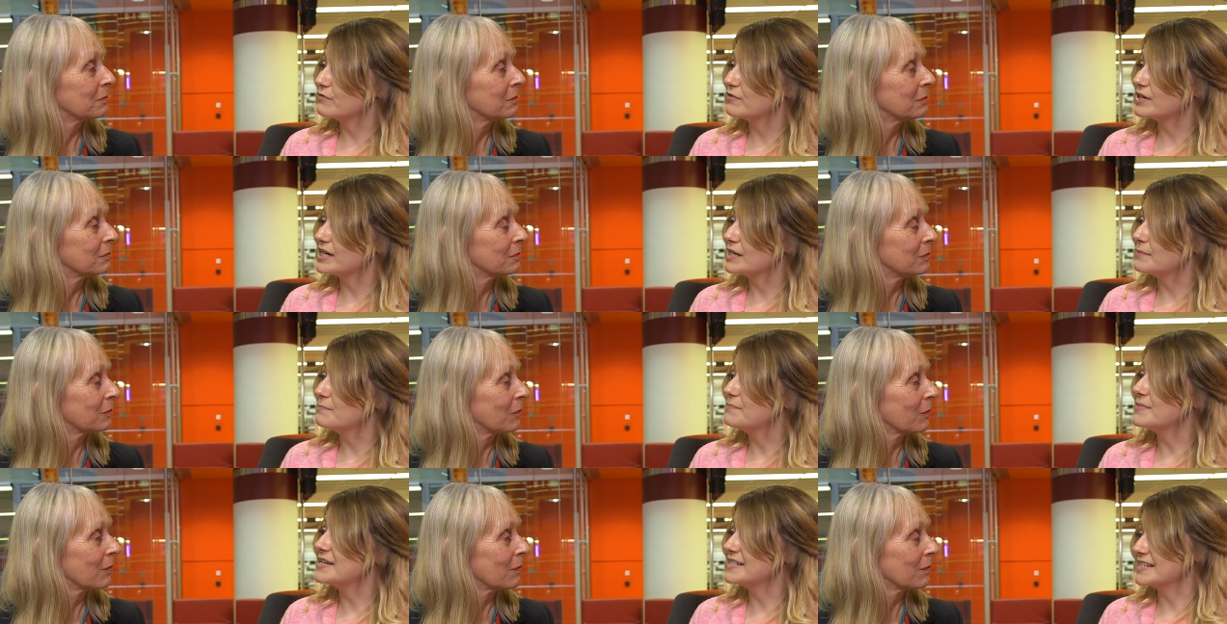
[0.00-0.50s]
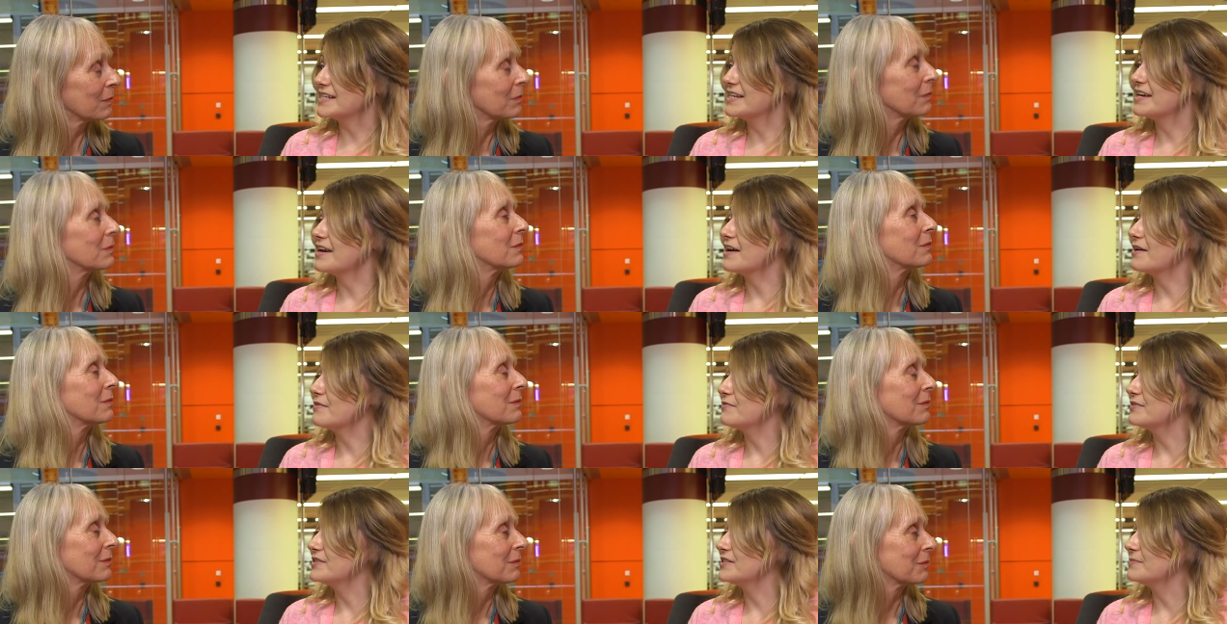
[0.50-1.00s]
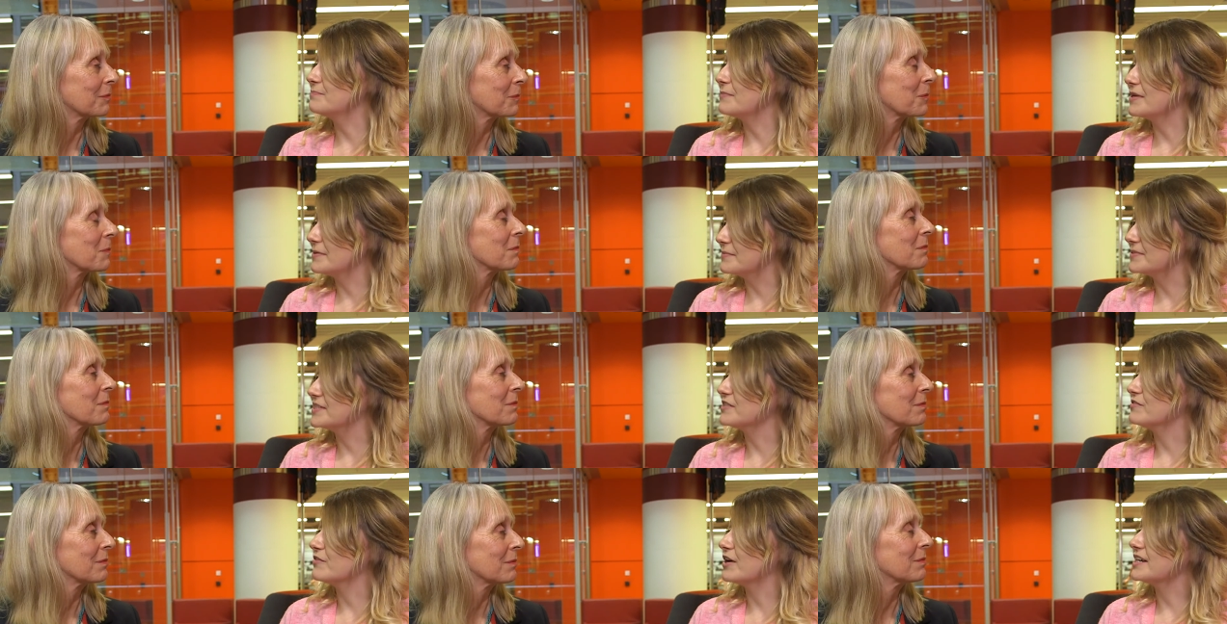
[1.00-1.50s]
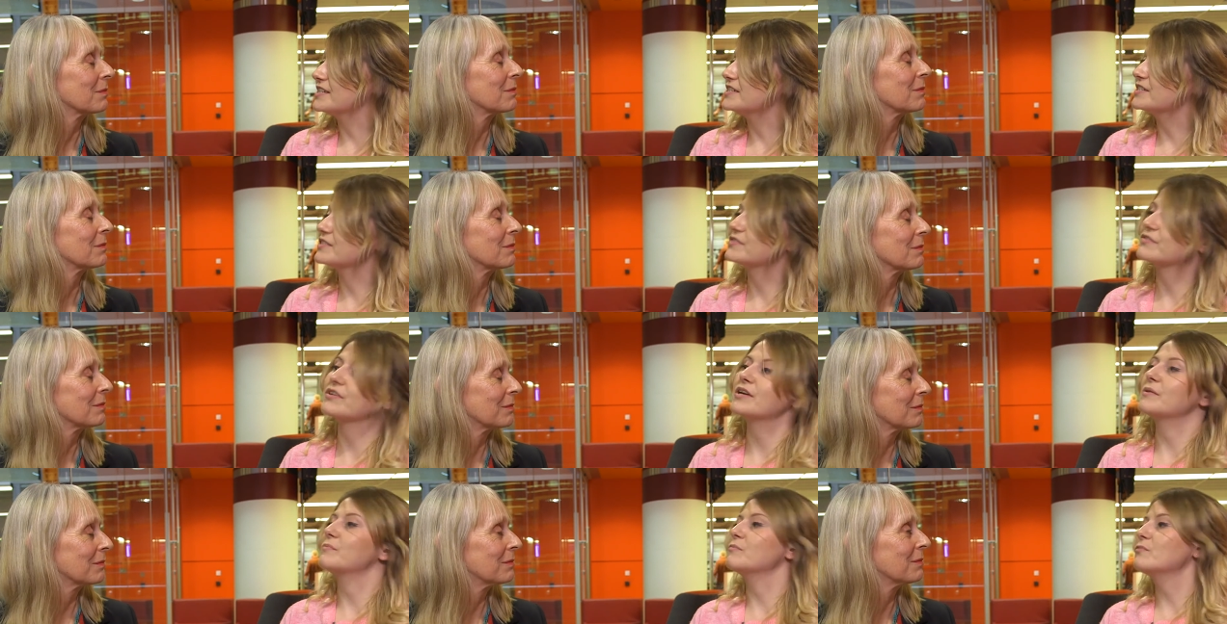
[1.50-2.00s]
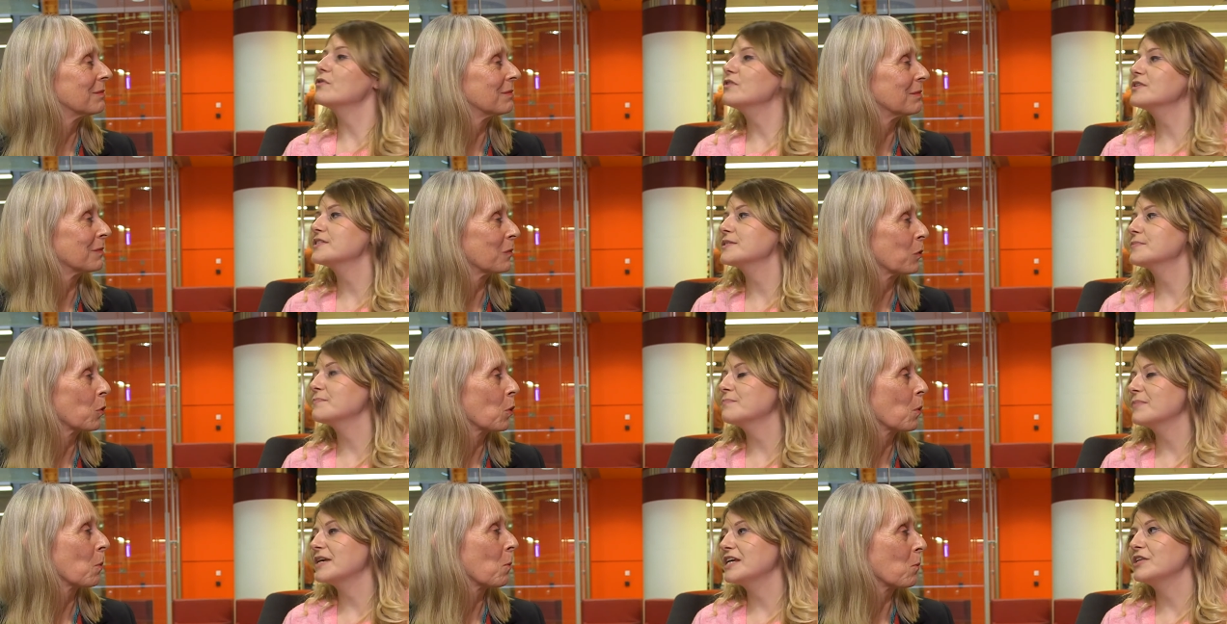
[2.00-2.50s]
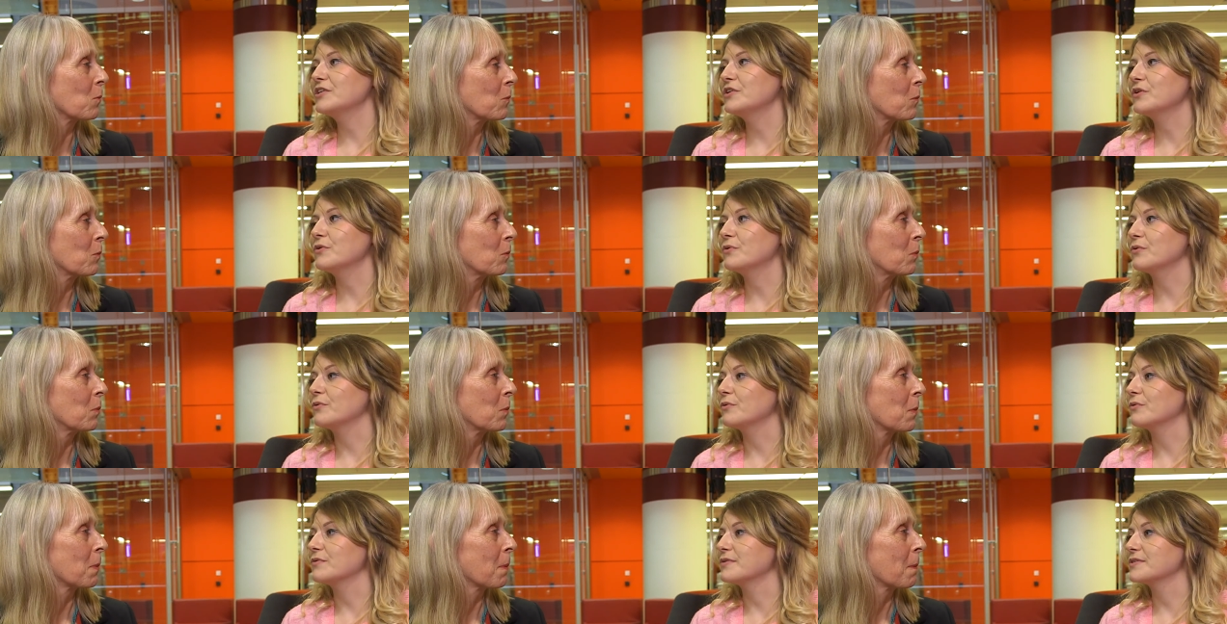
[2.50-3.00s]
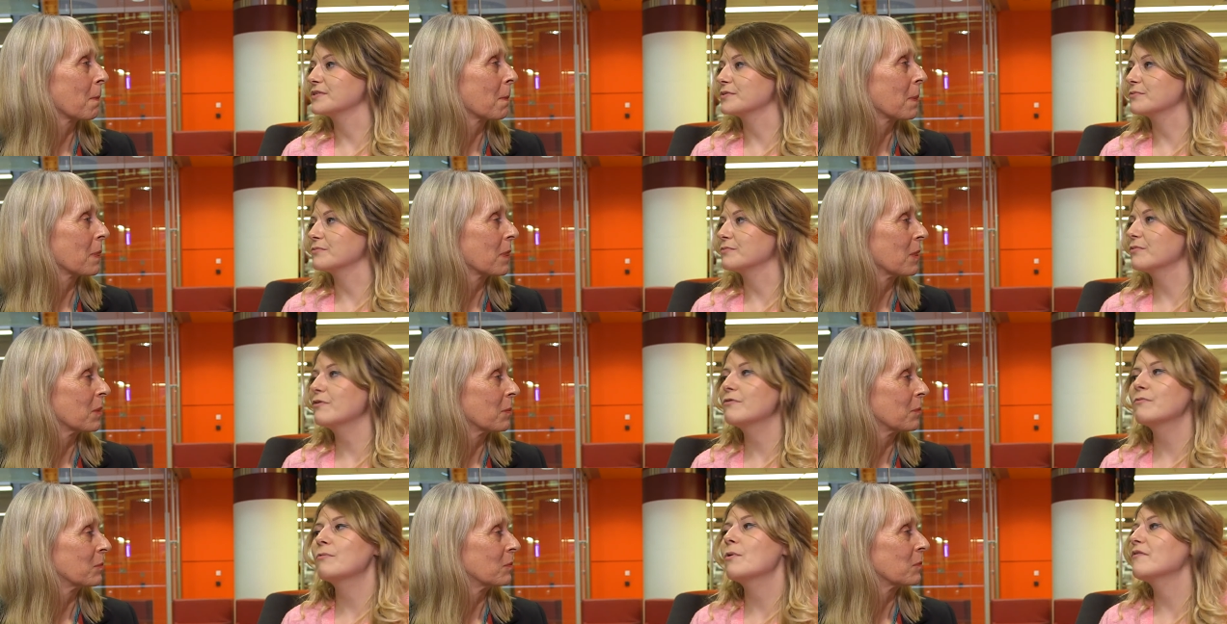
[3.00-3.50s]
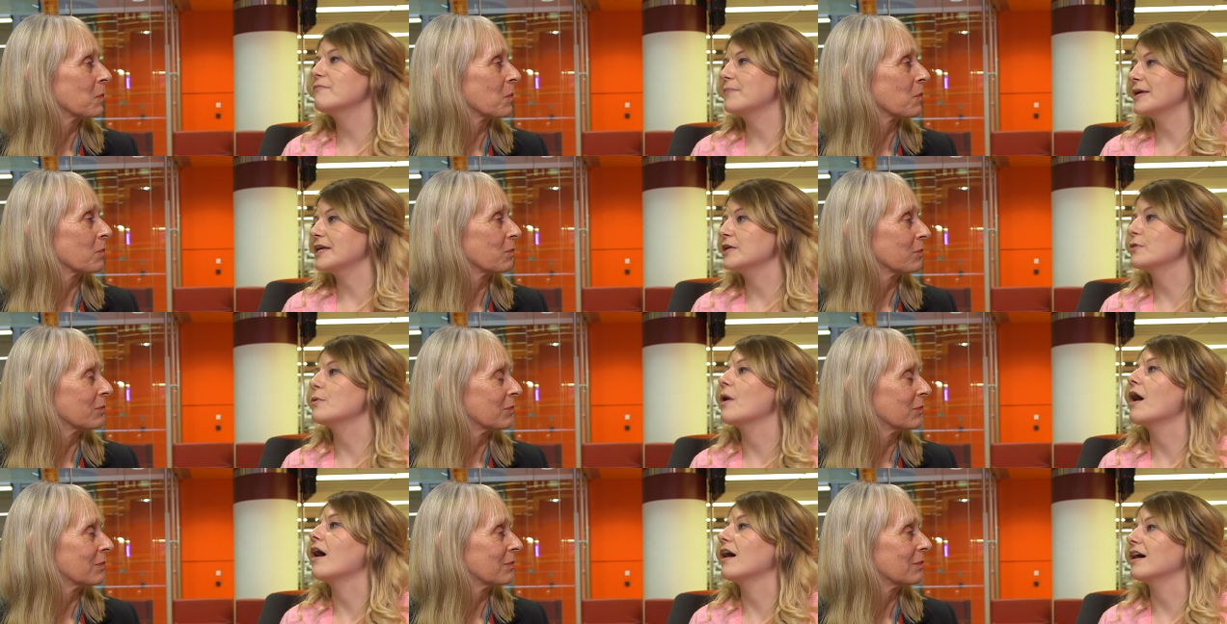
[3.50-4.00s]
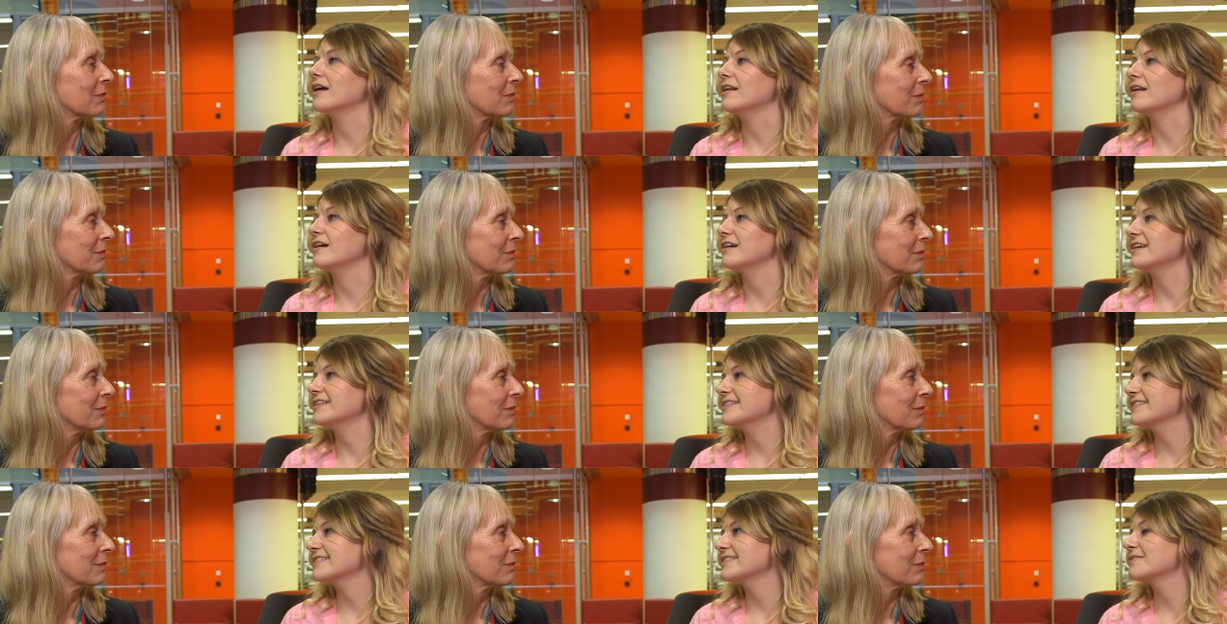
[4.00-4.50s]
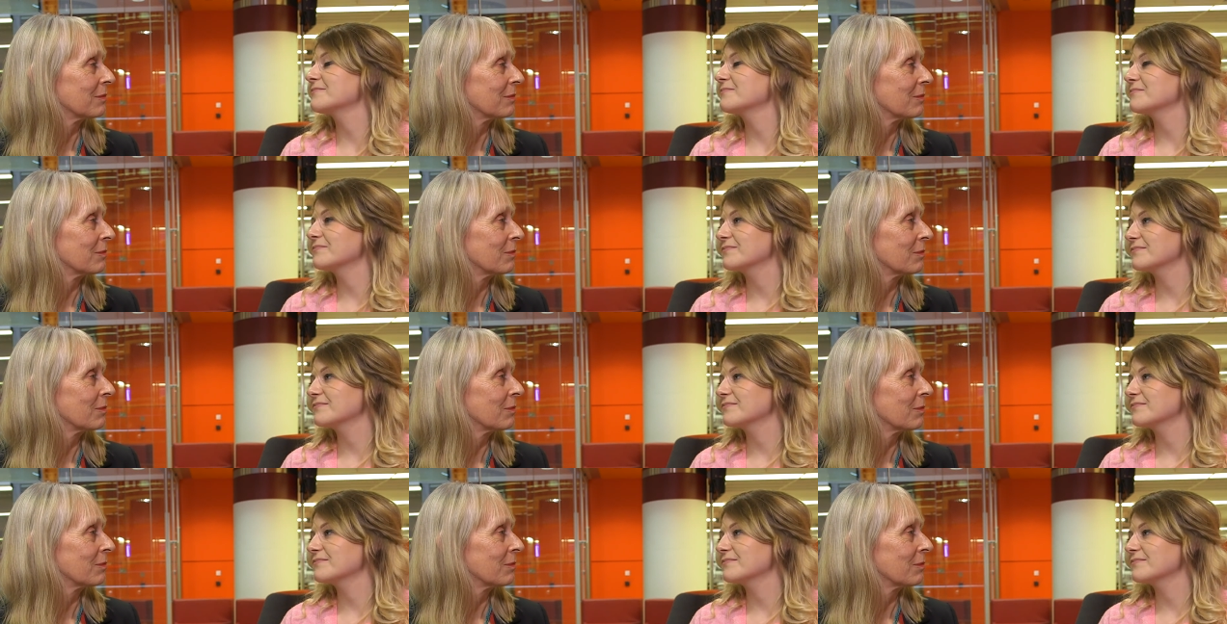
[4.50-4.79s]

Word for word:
Speaker 1: a really busy year for the BBC Writers Room. Mm-hmm. What's been yours, what have been your highlights?